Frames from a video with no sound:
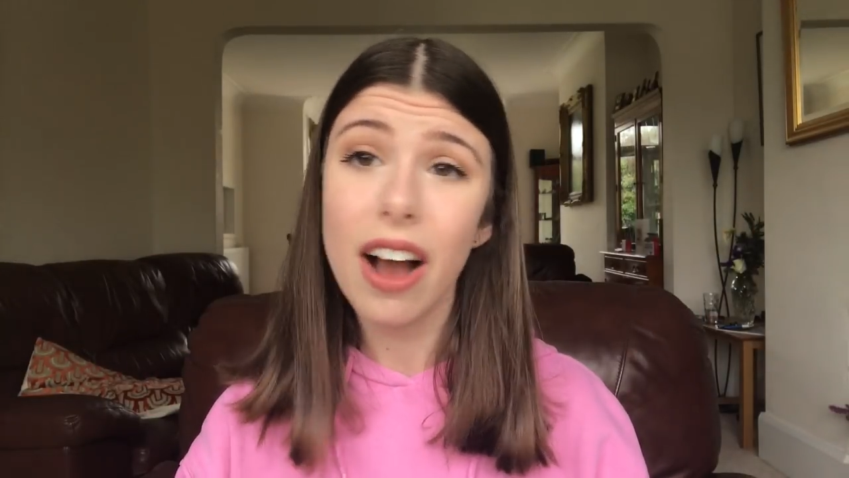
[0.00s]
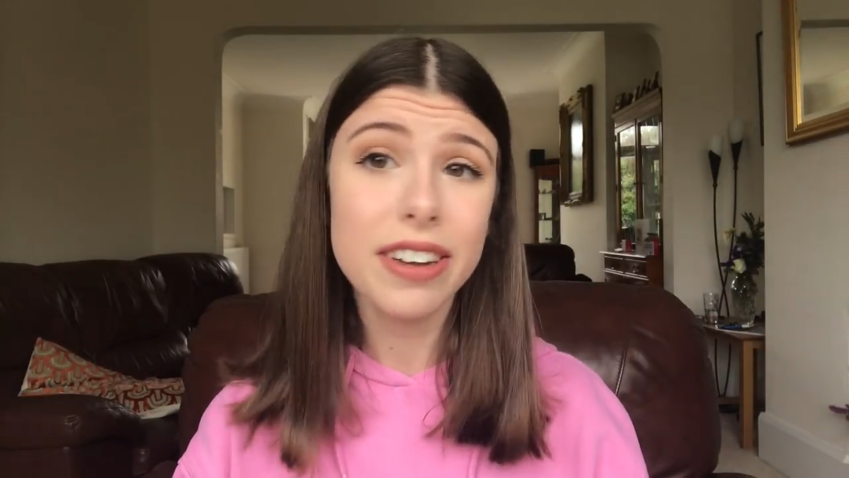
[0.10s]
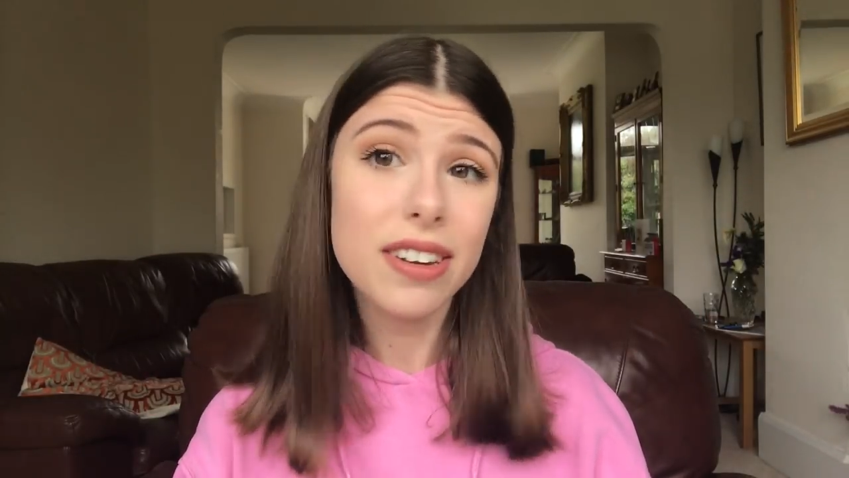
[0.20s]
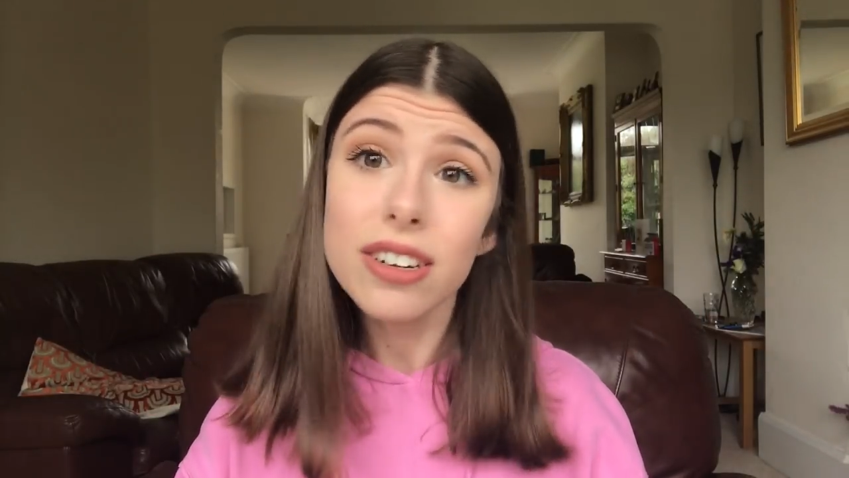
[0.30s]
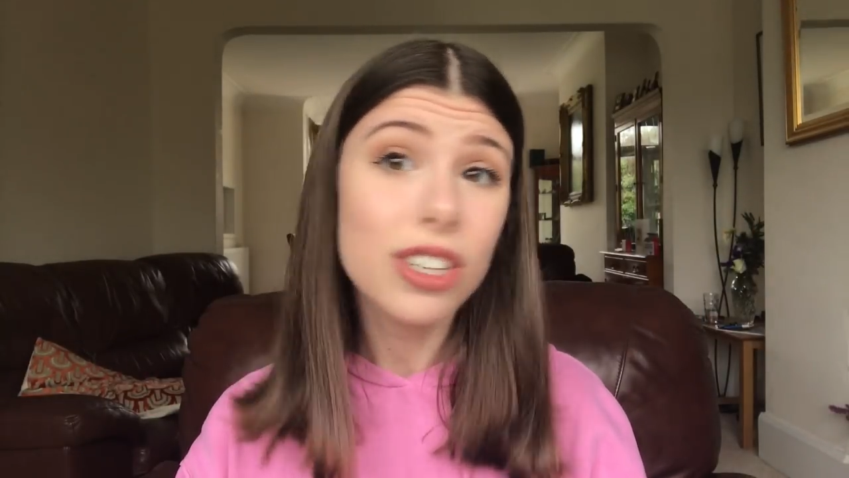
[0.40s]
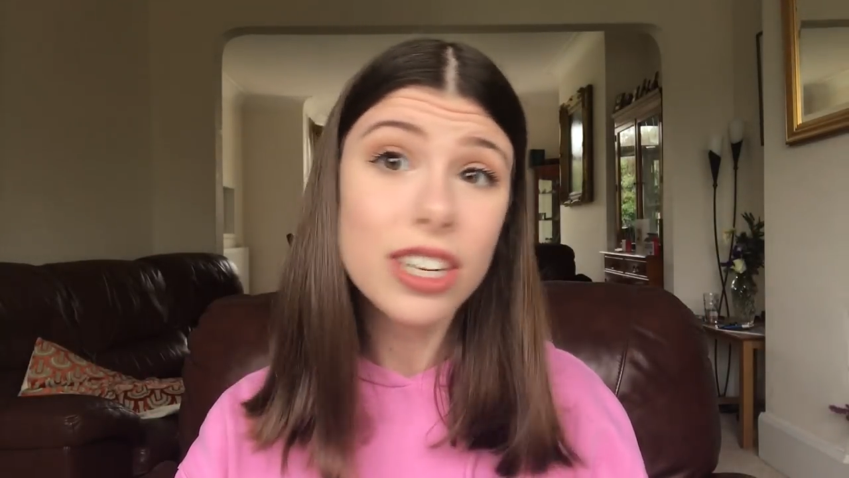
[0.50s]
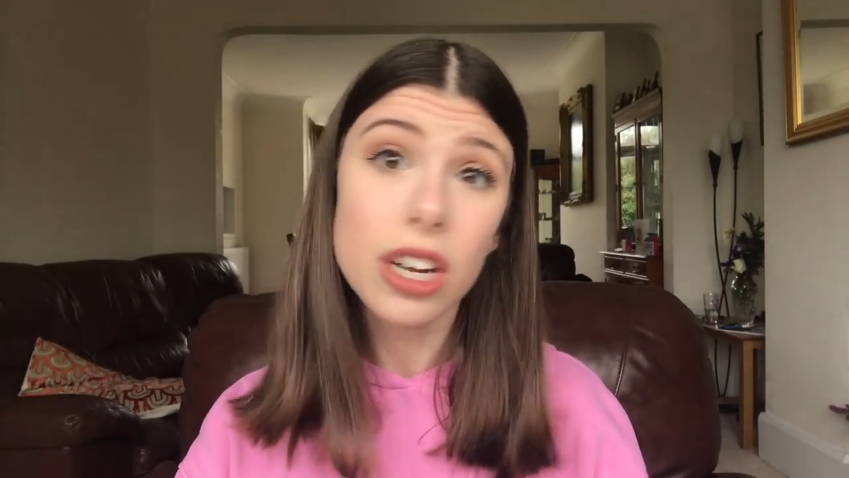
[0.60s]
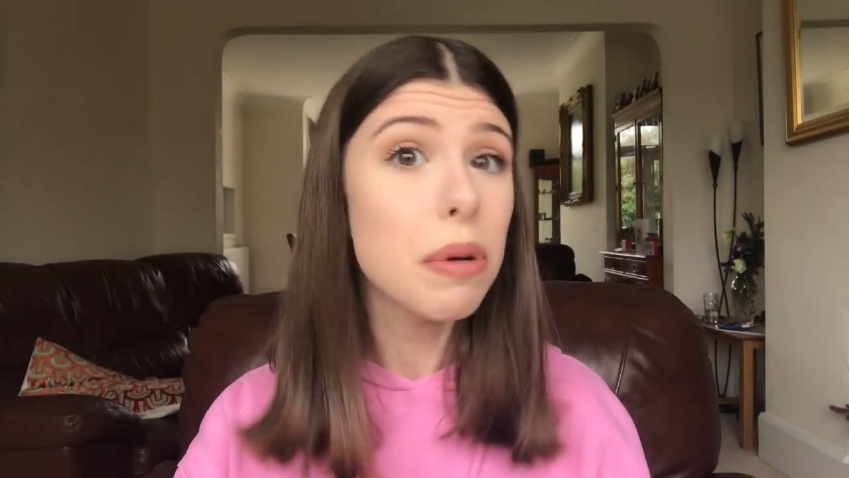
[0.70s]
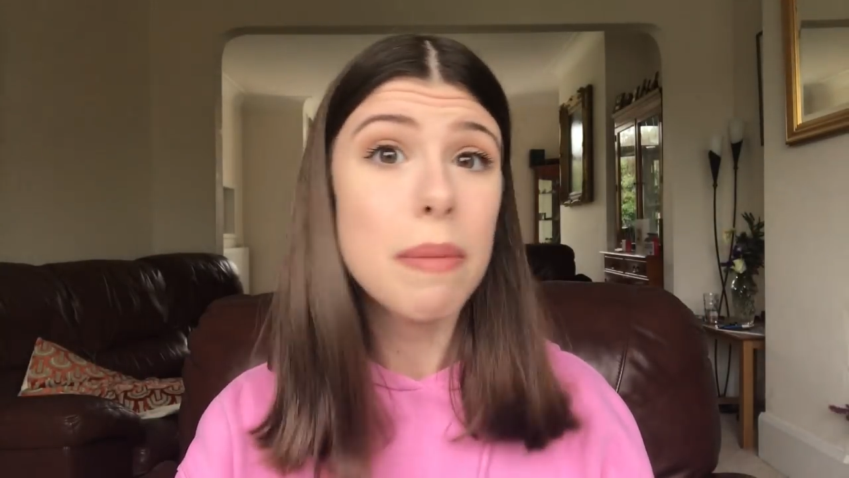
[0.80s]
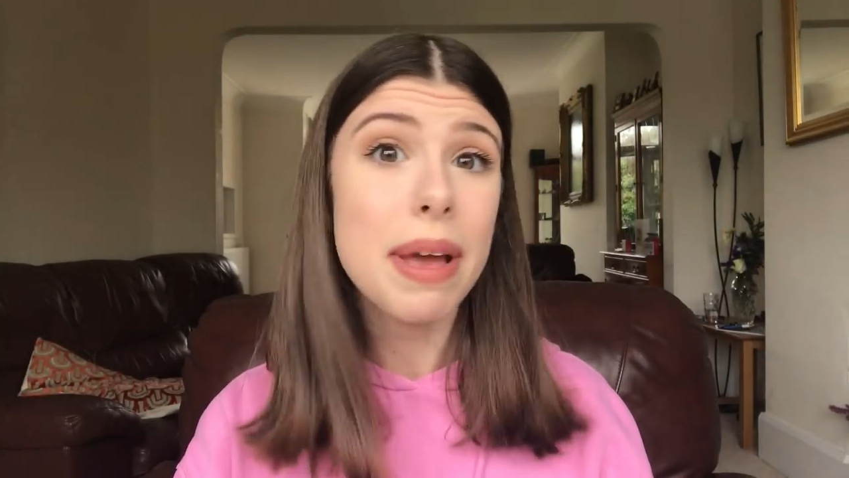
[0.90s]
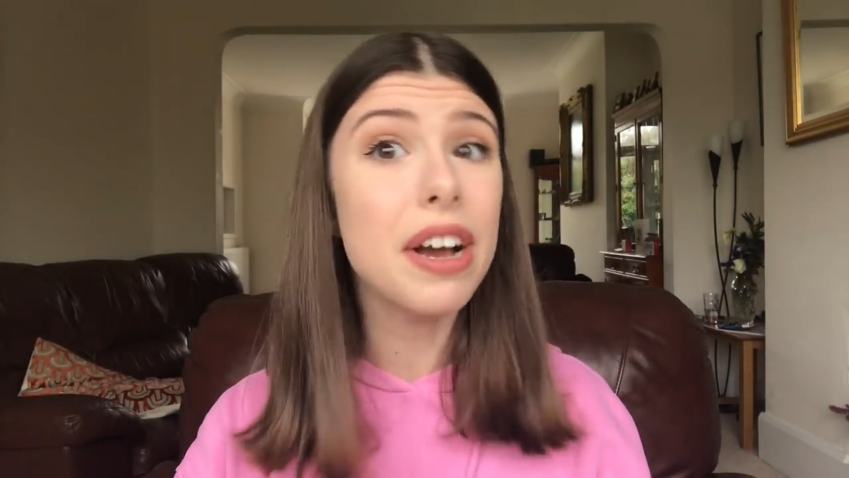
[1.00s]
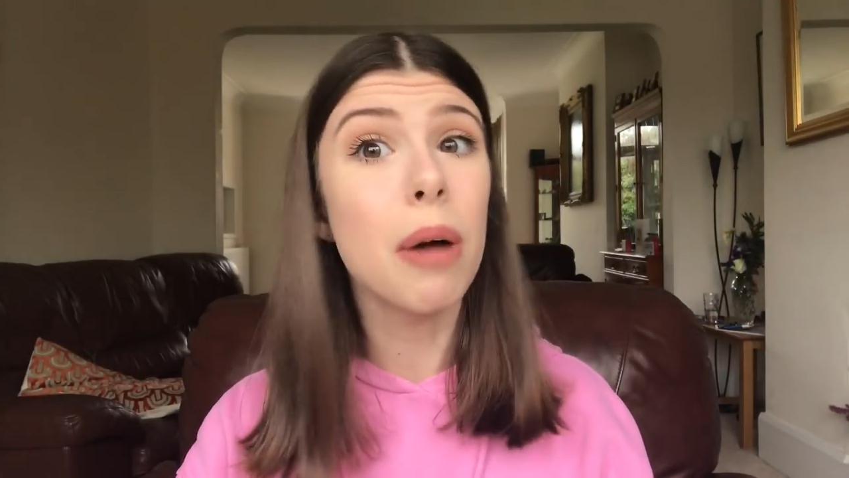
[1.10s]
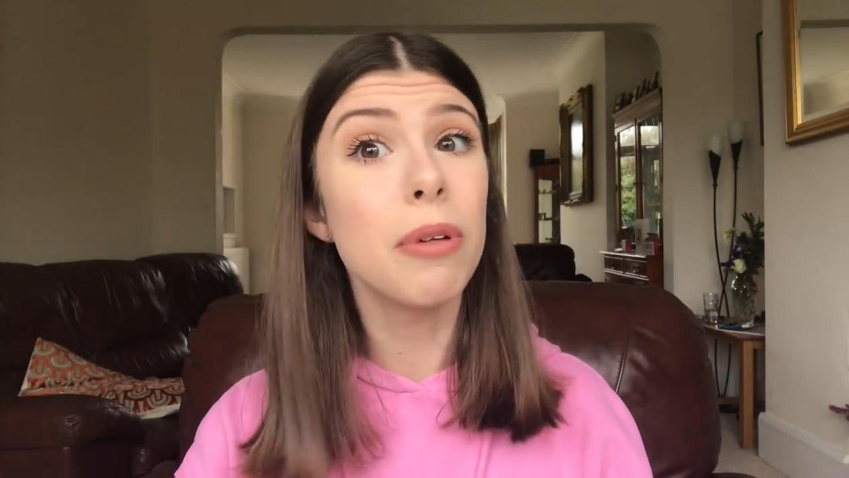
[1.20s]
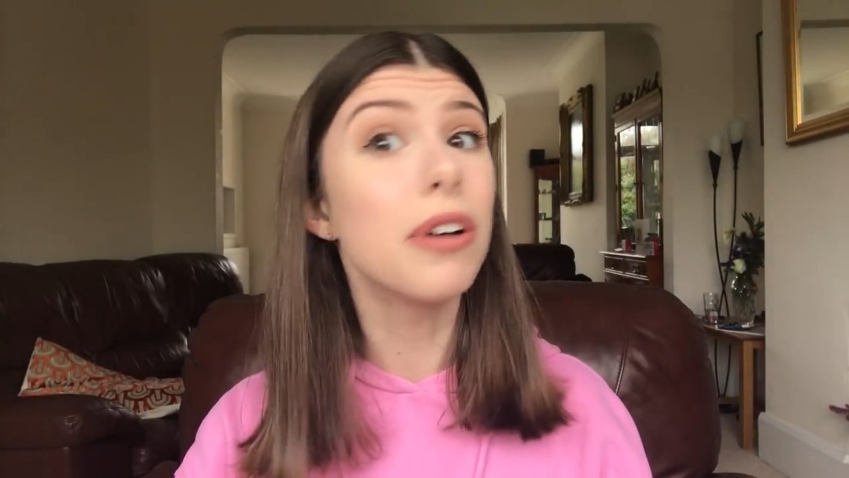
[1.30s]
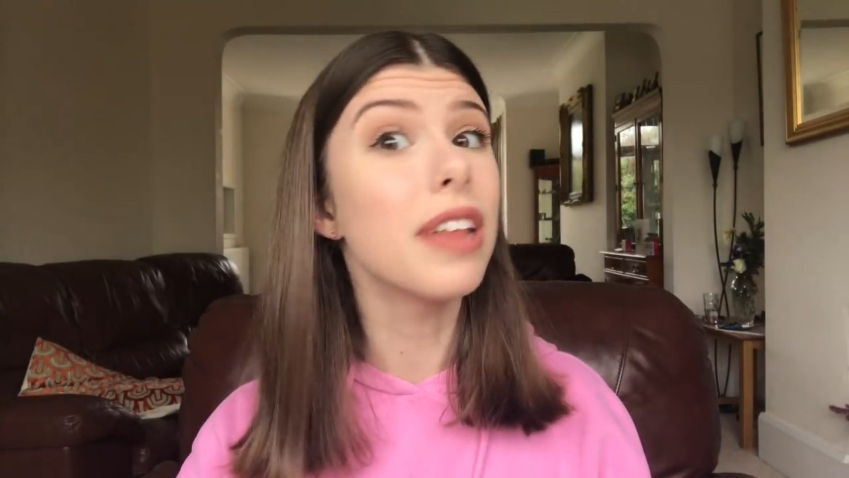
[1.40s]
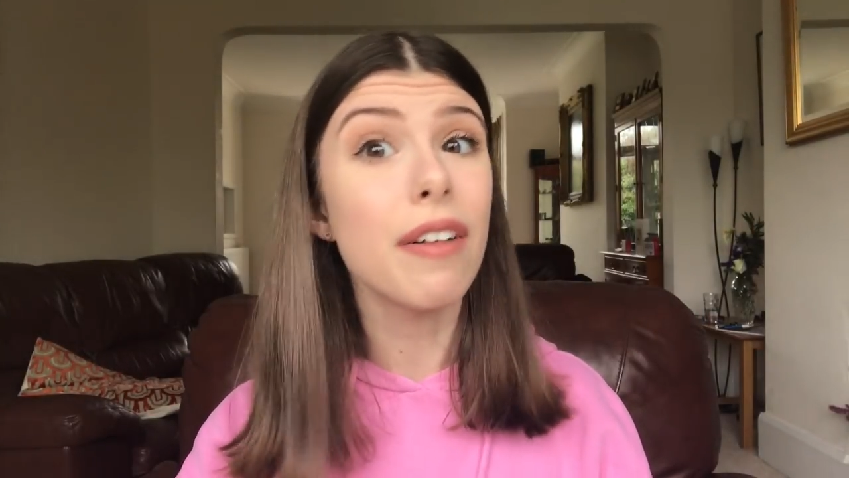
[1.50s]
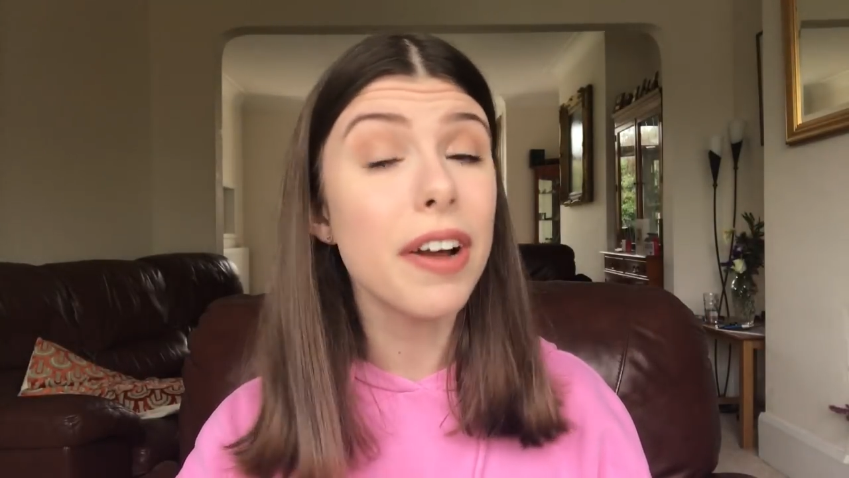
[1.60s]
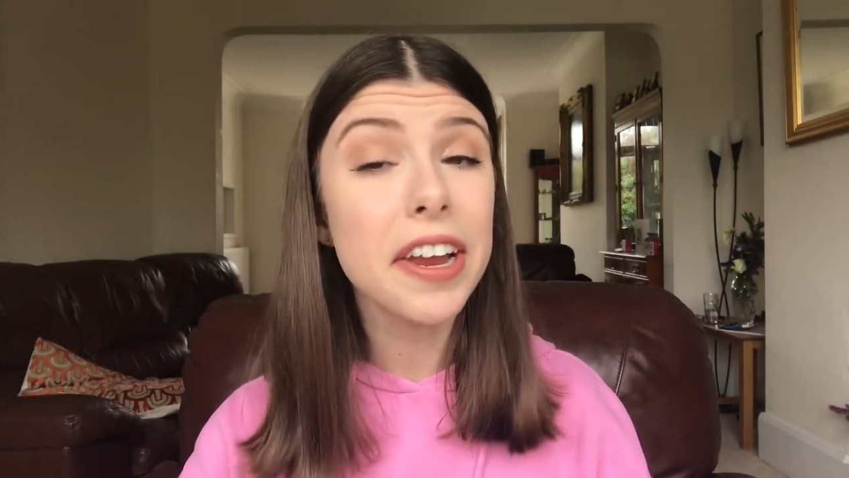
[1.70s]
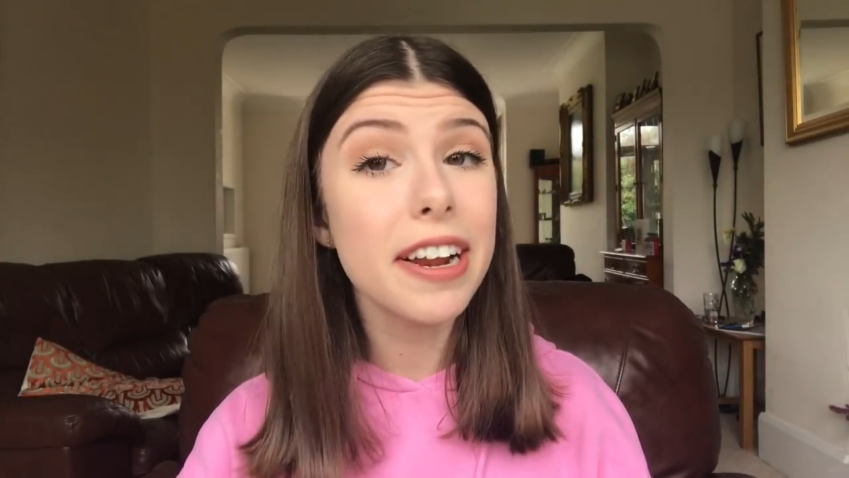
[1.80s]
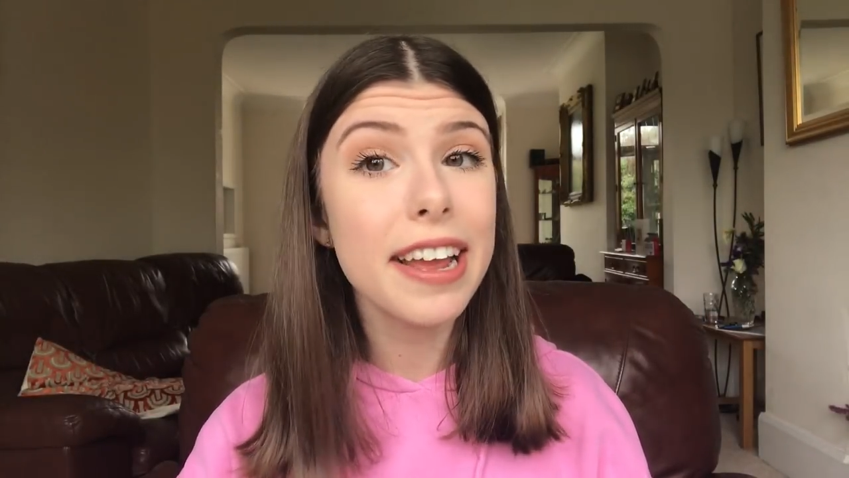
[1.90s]
I don't change up my makeup look that
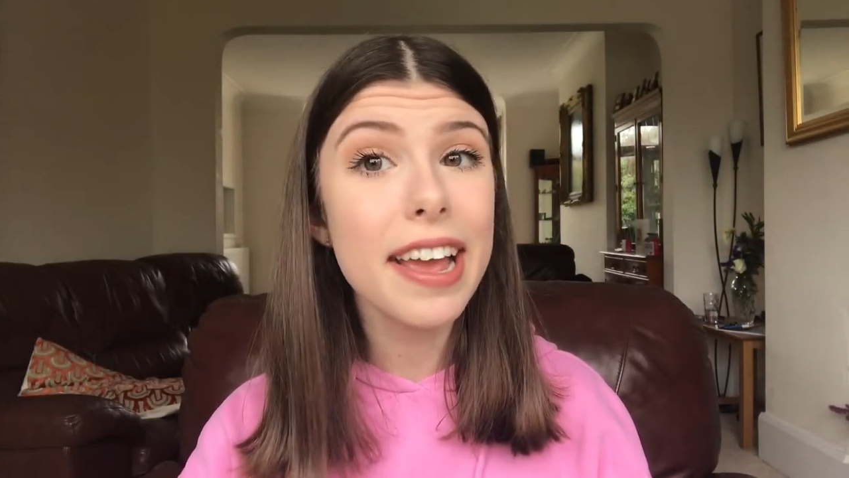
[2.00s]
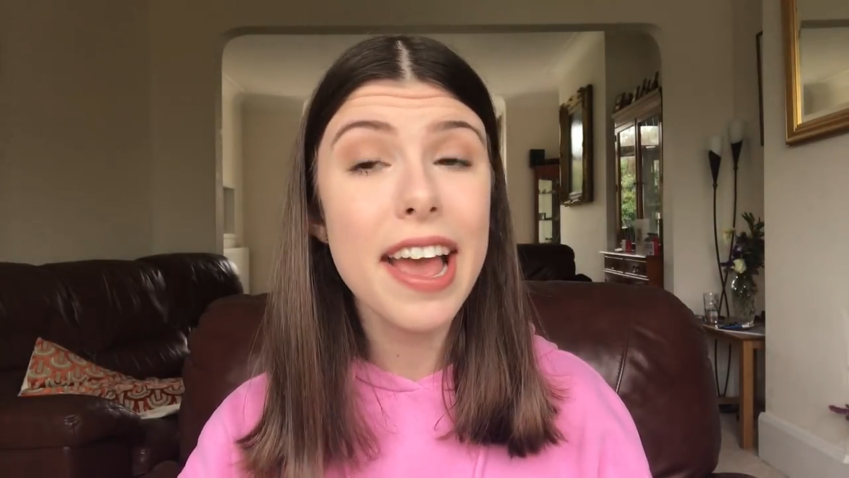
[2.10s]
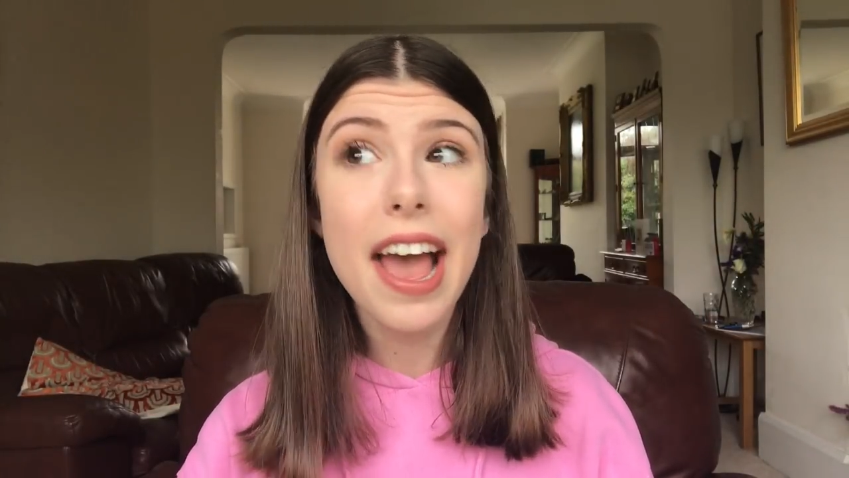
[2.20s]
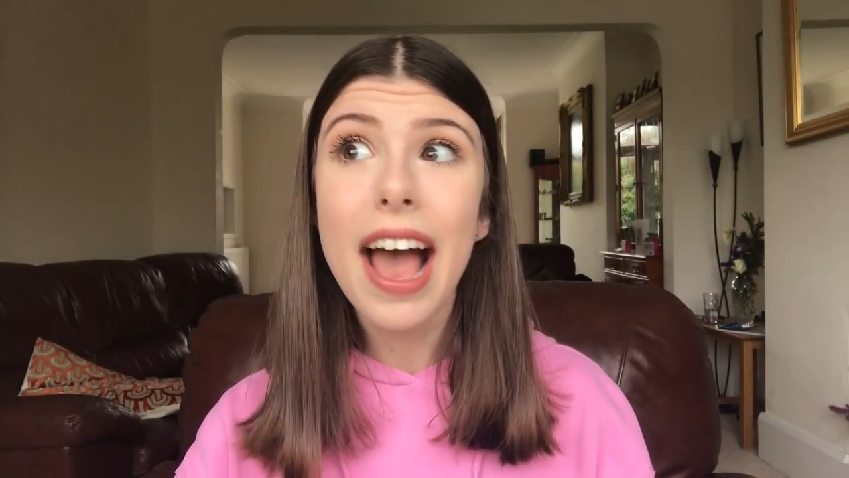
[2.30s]
regularly,